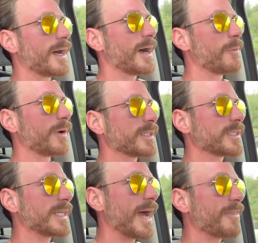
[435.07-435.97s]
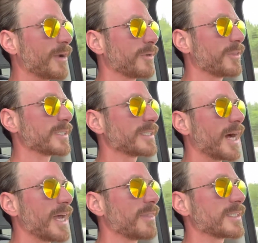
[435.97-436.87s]
I want to stand there with a
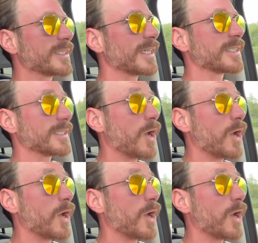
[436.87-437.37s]
sign that says